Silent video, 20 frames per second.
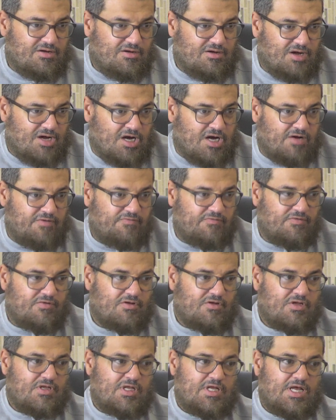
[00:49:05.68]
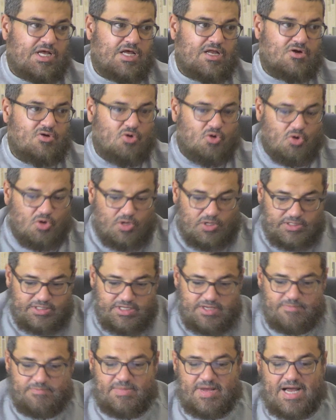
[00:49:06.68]
off and
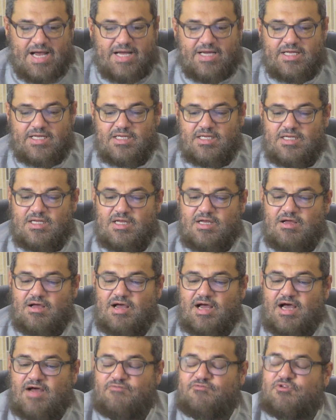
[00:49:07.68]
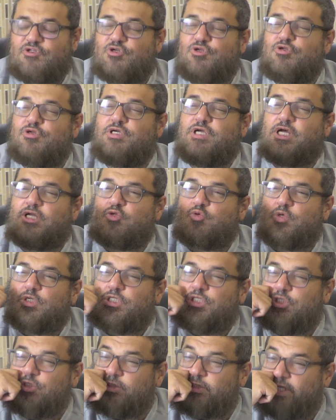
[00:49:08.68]
holding back after you got
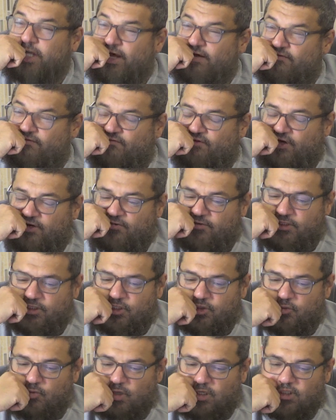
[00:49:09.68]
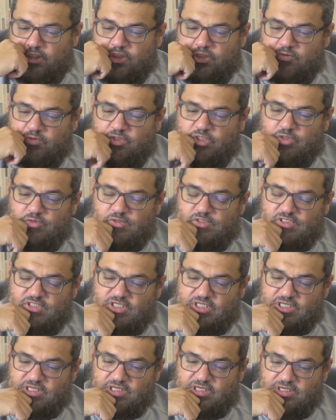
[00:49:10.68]
what you love and what you want and what you are
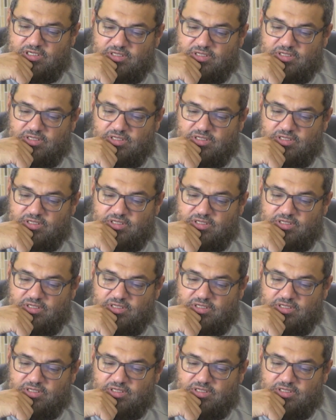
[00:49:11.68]
seeking.